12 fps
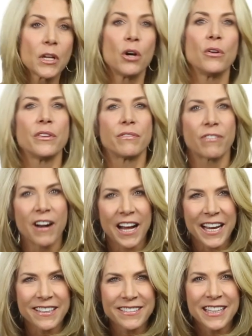hold the
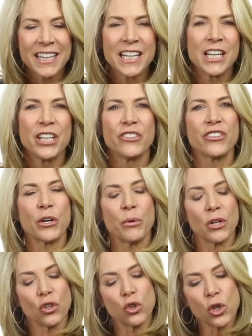fries.
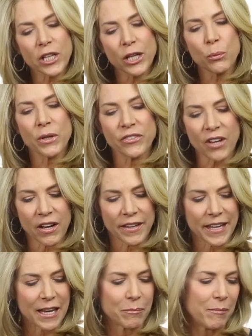So look at what's
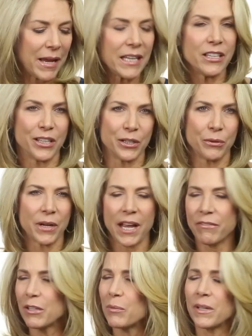on that menu.
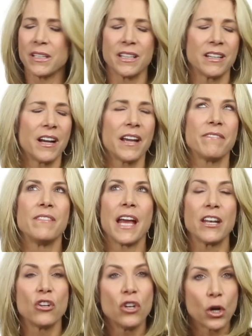Everyone, you know, I've
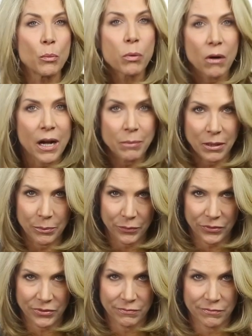had no
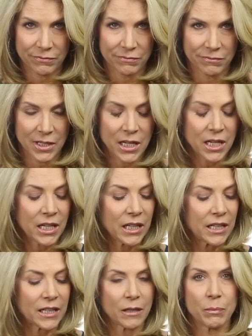problems
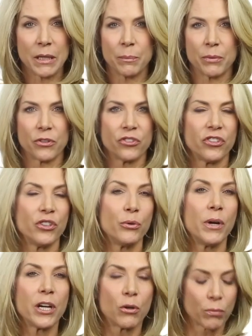getting people
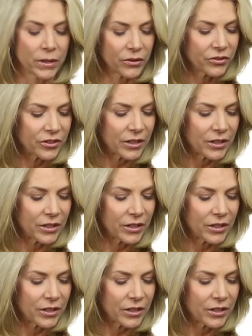to grill